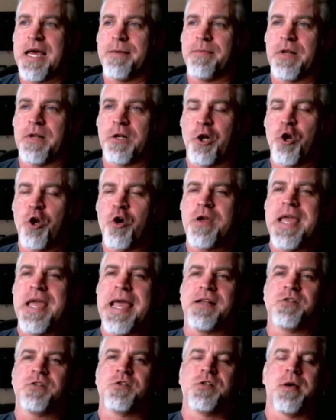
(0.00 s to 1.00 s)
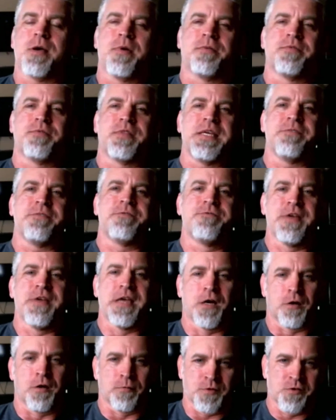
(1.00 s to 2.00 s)
Um, look at some of the
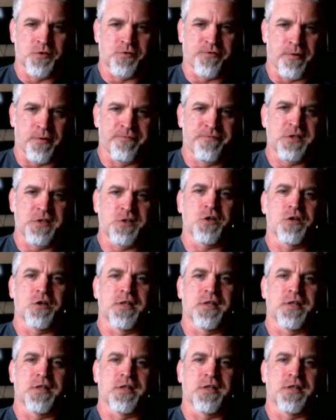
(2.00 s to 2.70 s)
films from